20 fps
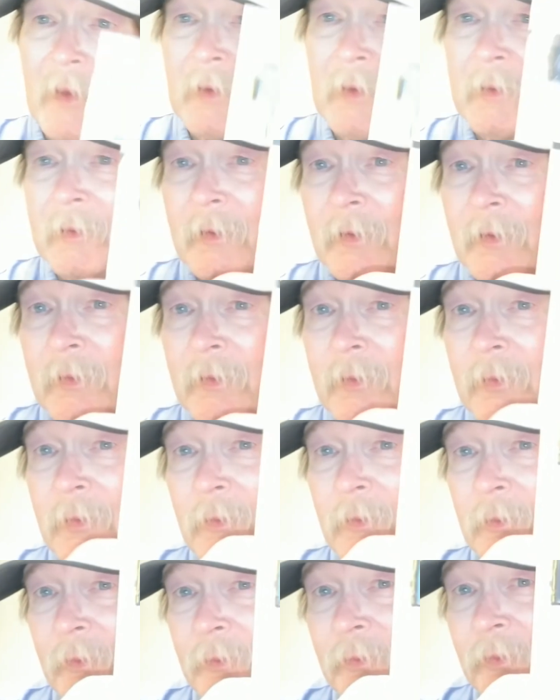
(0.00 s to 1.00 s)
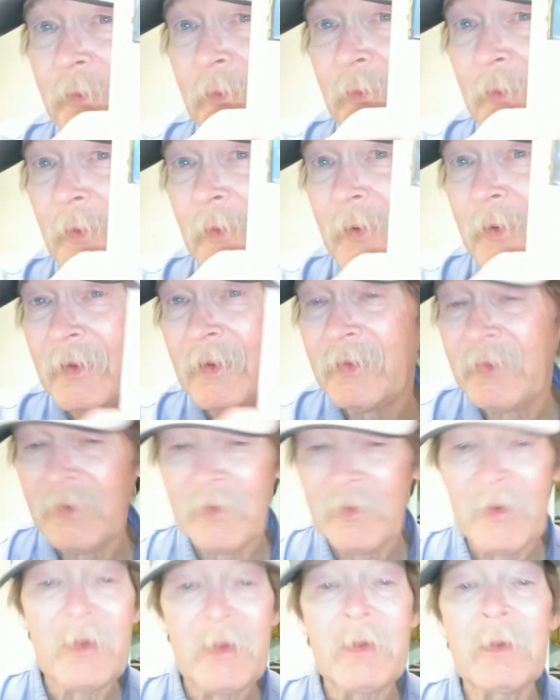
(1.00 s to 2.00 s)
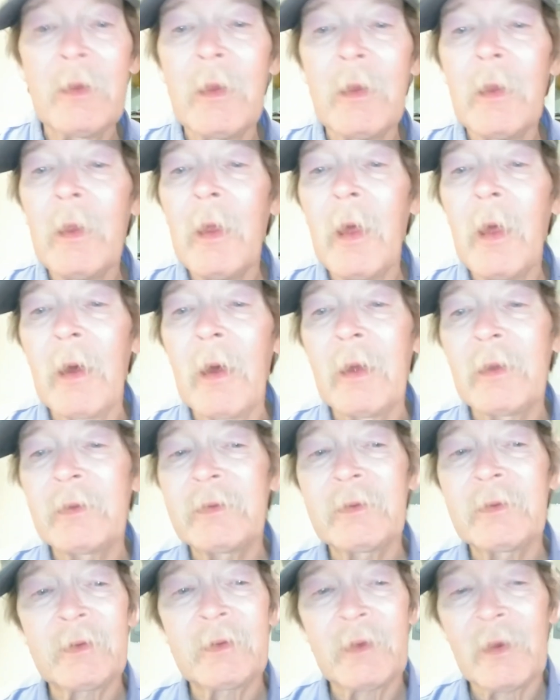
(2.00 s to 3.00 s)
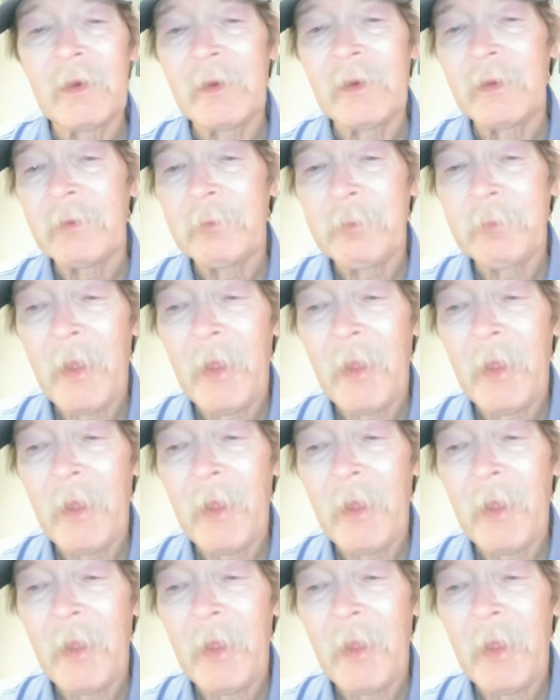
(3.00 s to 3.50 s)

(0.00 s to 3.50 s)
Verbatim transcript: not going to do the review on it tonight. I took it out of the